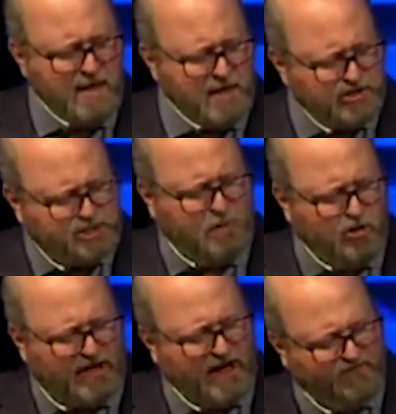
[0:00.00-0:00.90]

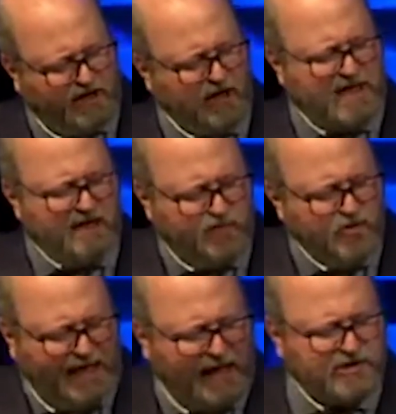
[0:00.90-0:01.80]
spoken of here, give
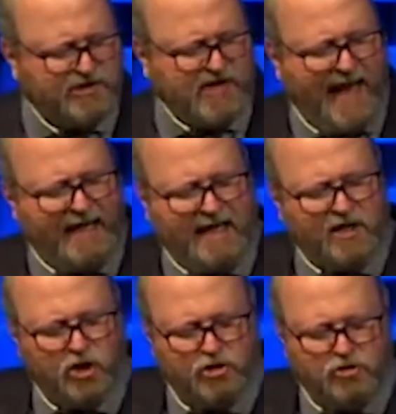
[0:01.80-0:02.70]
you insight
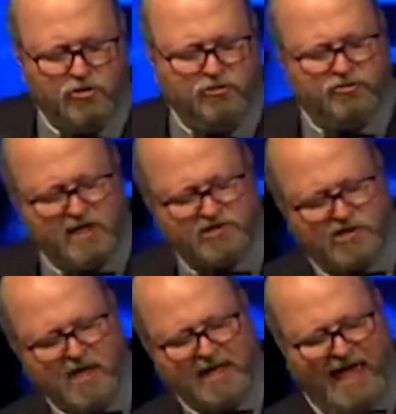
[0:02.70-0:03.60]
into who this
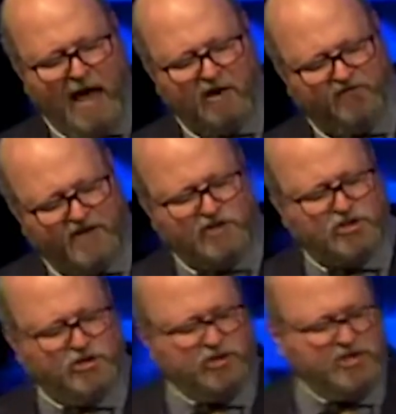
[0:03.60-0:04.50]
counterfeit
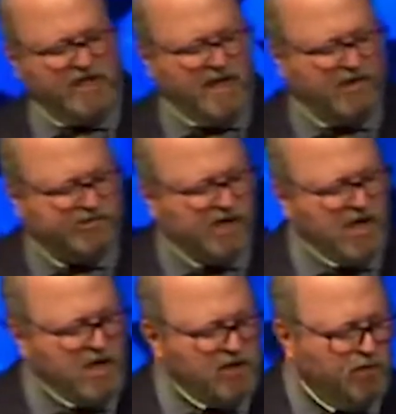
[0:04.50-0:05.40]
church is.
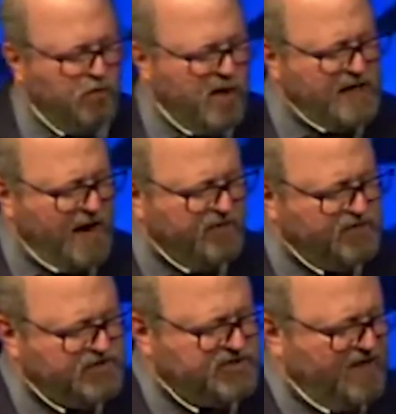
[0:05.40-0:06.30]
The one of
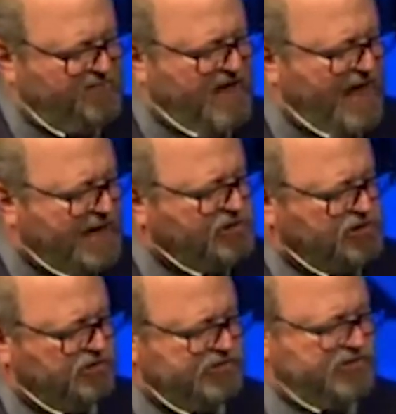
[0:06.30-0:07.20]
the 7
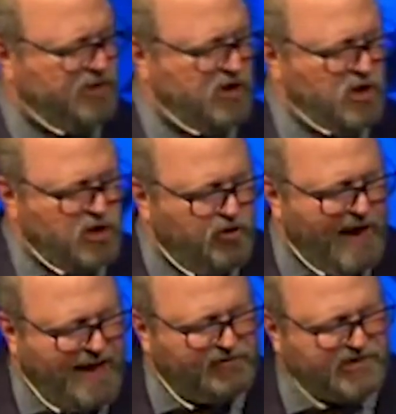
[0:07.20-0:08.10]
angels who
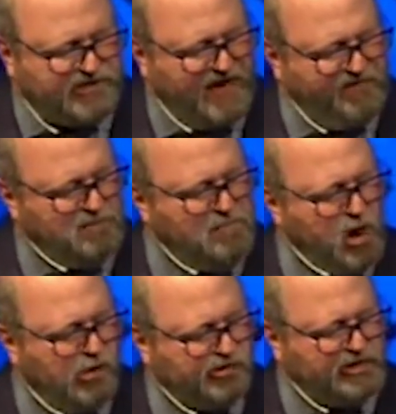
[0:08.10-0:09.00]
had the 7
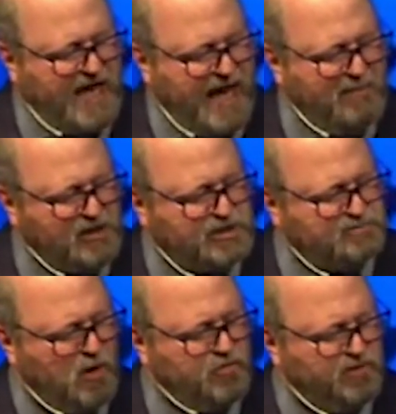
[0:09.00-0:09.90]
bowls came and
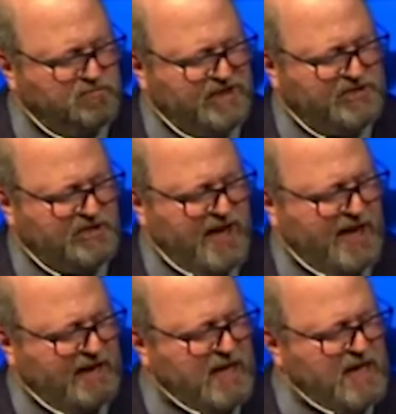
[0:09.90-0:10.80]
spoke with me,
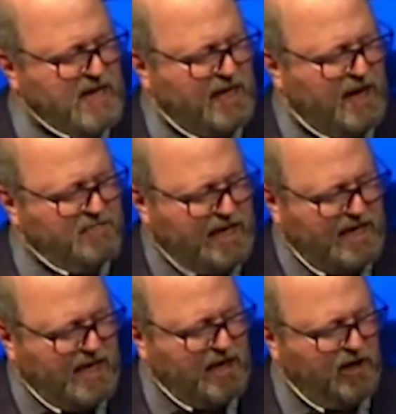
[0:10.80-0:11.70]
saying, "Come
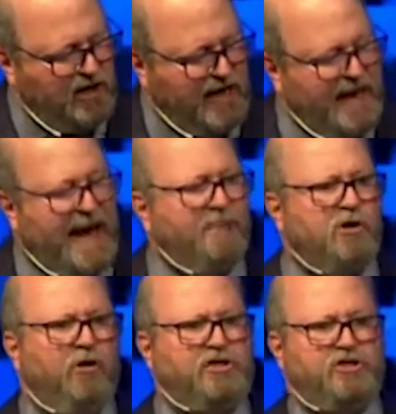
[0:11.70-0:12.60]
here, and I'm
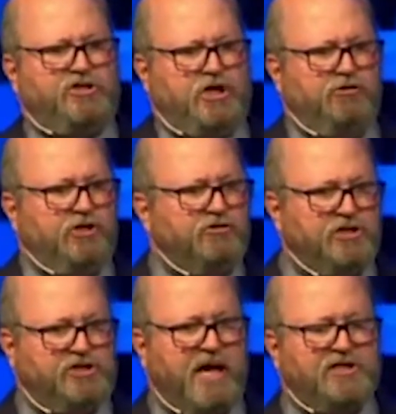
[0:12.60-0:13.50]
going to show you the
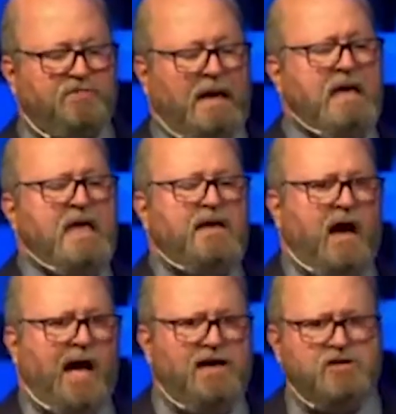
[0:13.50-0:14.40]
judgment."
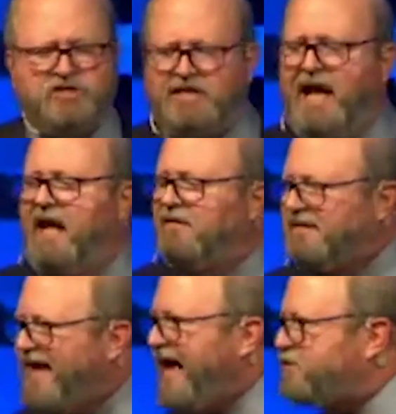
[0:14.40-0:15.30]
Now,
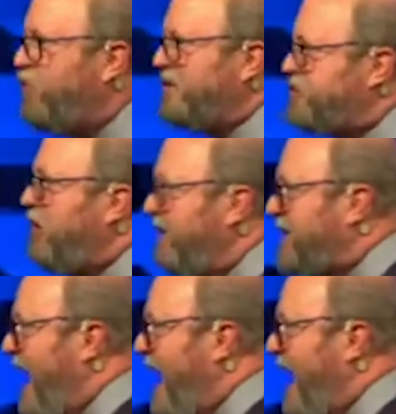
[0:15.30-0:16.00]
understand, that's what's going to